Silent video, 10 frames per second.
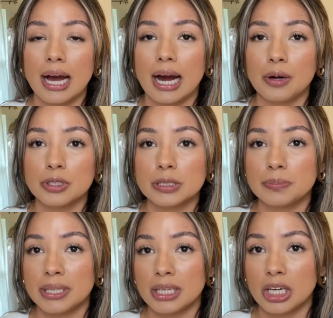I was
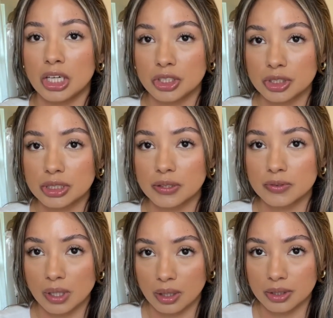spending hundreds of
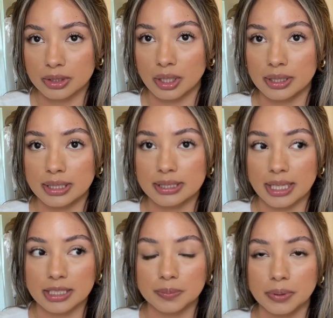dollars on these
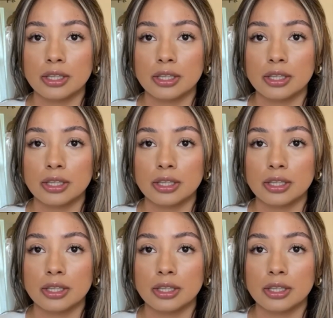textbooks.